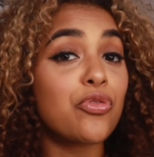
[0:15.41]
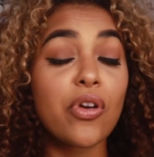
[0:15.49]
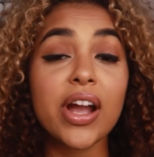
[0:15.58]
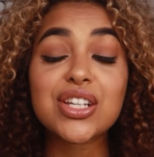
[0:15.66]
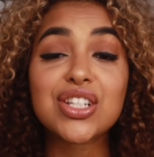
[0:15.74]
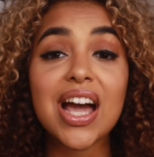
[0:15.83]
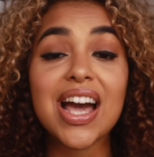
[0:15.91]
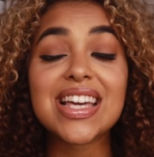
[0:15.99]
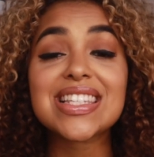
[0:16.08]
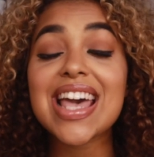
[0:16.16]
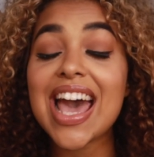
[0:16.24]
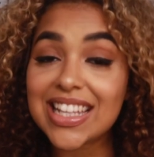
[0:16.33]

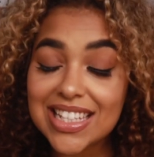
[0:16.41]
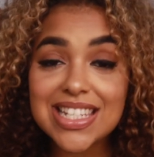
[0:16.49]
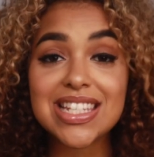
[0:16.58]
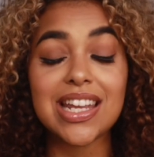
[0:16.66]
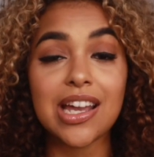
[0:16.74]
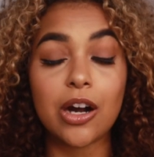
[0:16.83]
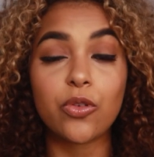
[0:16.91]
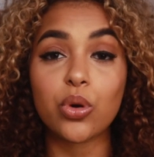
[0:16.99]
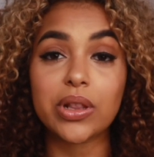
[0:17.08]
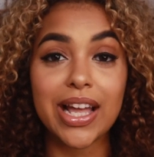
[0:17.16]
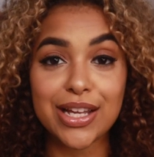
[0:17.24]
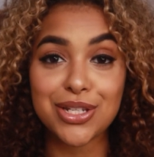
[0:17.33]
franchise, and the city of
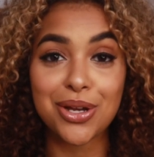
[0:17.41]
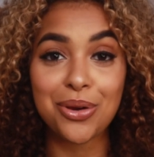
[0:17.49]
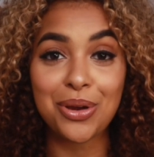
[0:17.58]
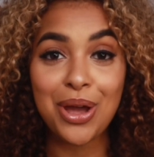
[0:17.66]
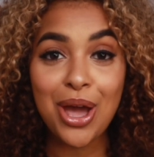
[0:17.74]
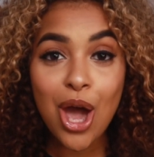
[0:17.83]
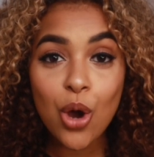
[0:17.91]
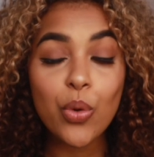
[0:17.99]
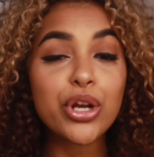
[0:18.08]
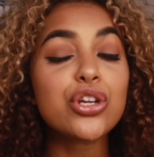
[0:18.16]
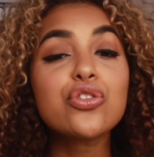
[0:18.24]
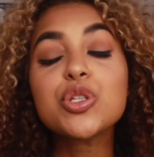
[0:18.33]
Orlando.
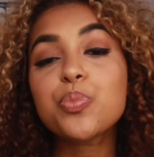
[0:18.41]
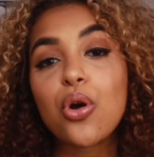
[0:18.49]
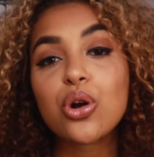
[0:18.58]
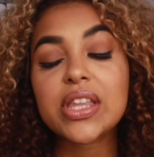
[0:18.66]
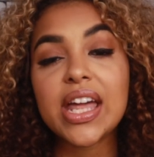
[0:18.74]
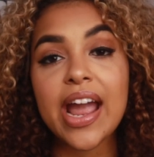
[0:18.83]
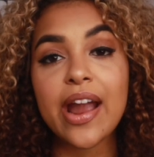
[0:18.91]
When news broke that